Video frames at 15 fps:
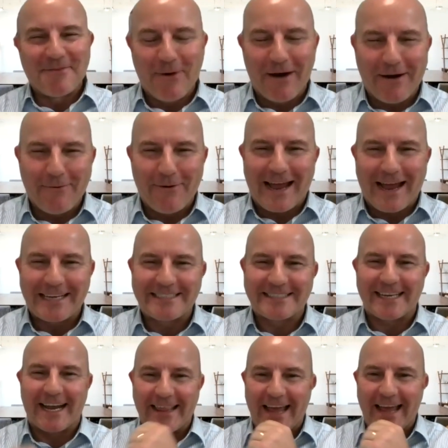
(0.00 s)
What I'd
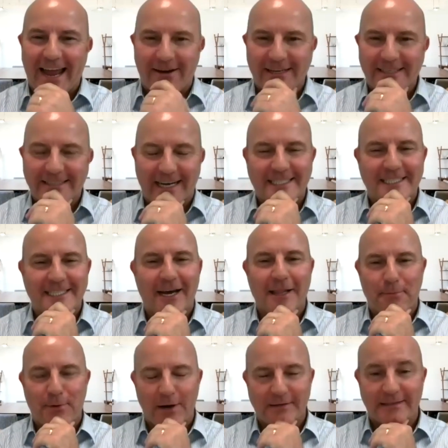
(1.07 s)
say there is I'd start
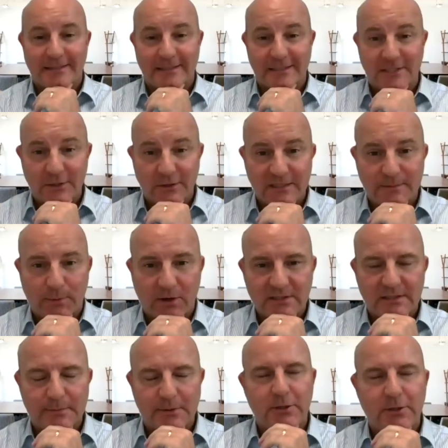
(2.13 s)
the process as soon as
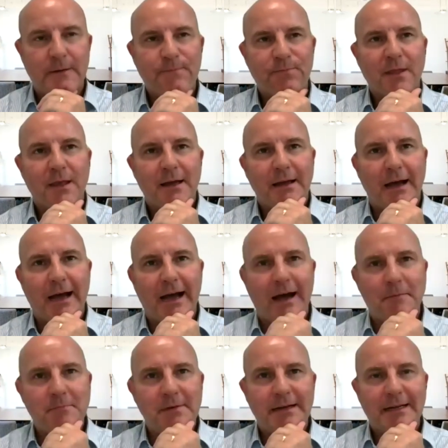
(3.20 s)
possible.
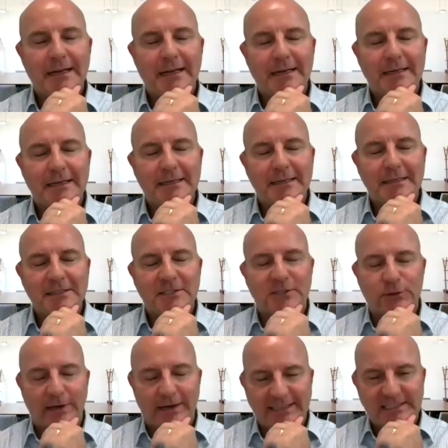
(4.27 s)

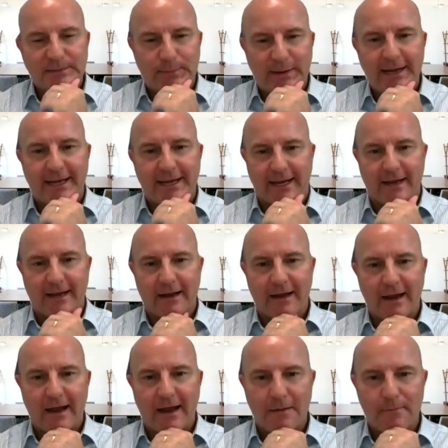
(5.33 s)
Strictly speaking,
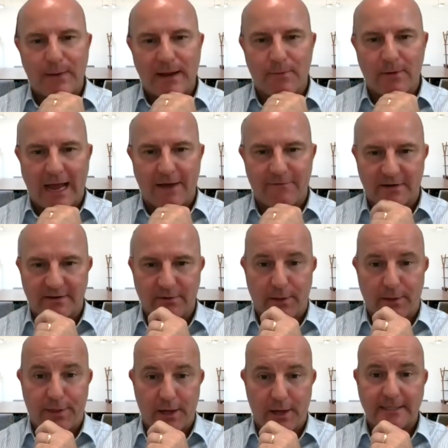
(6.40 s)
people have until the
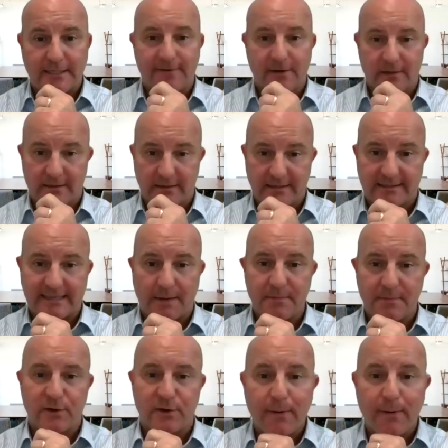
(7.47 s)
31st of December
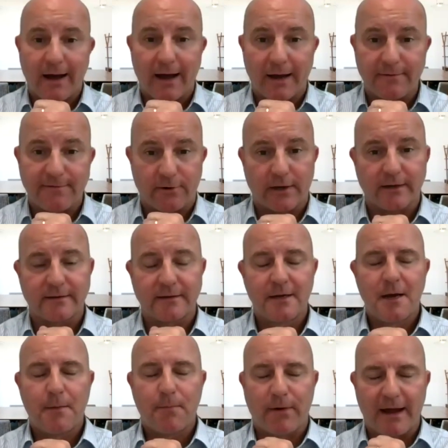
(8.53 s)
to apply for it.
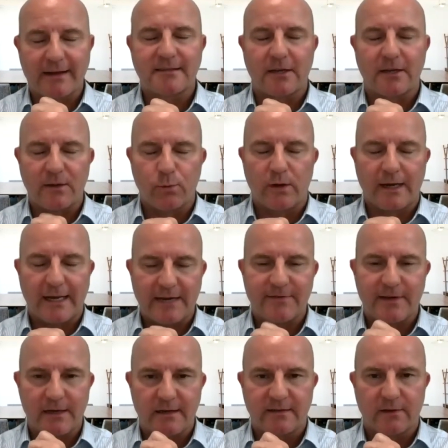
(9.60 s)
But I certainly wouldn't leave
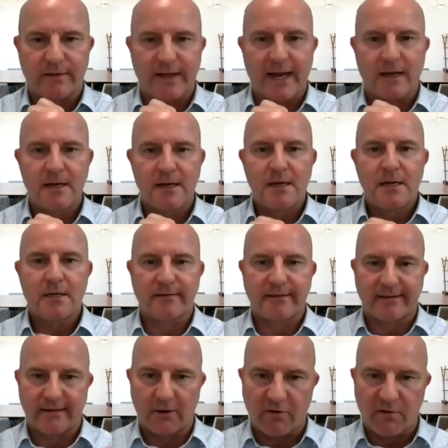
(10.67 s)
it until then, because
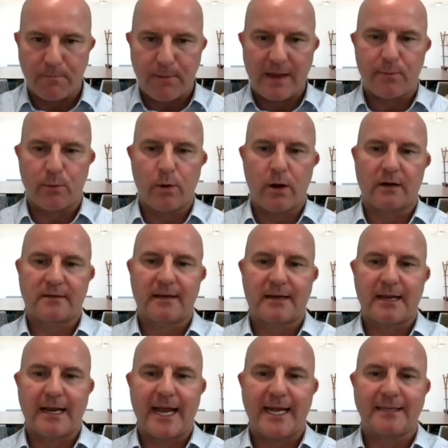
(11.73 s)
there's a lot of paperwork to
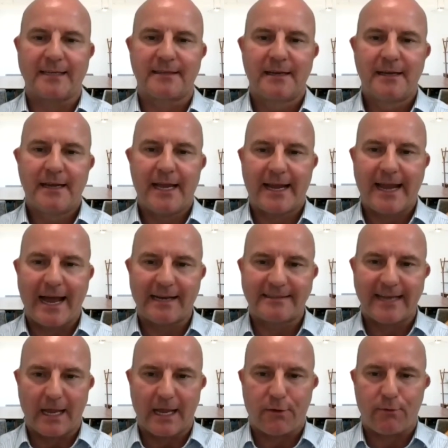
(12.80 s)
collate. It can
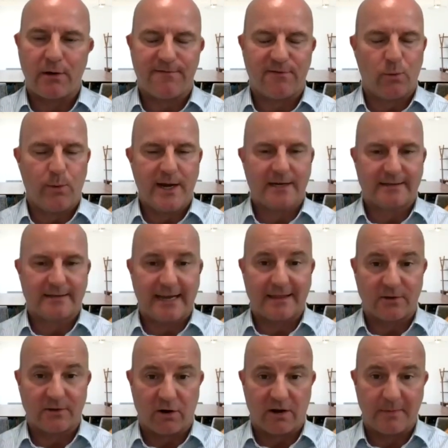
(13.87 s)
take 3 or 4 weeks to get
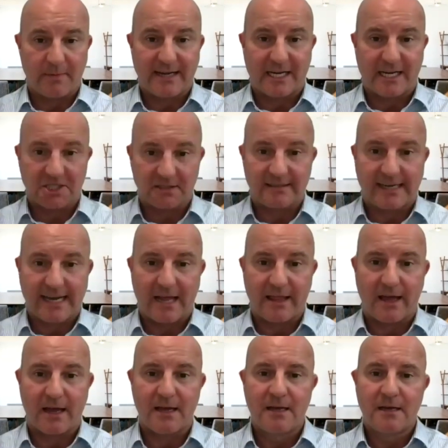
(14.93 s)
the documentation
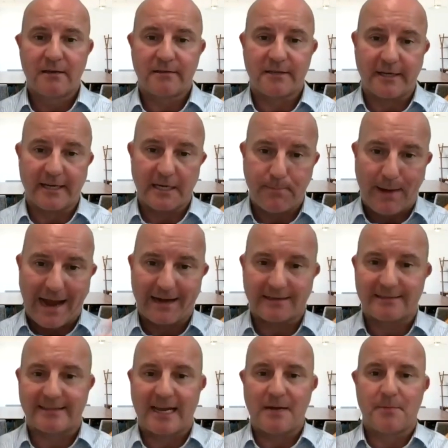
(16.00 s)
together. So you need bank
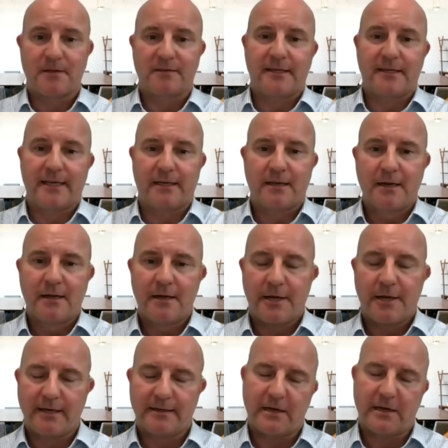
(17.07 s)
statements, you
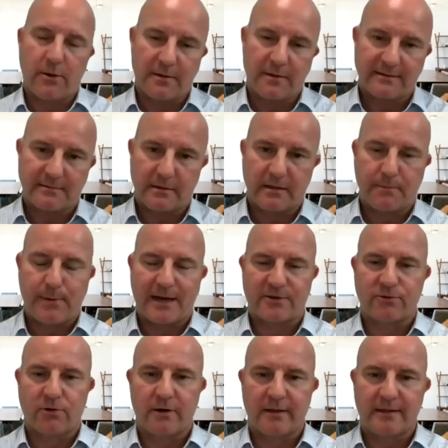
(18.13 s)
need to go on the
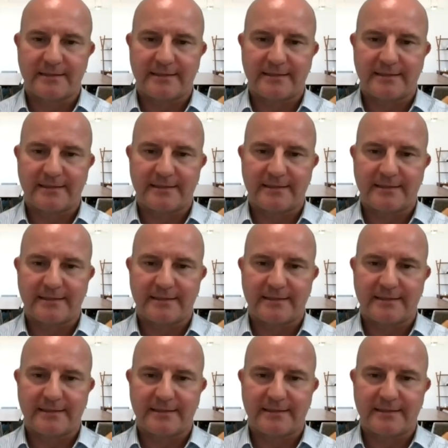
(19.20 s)
padron, the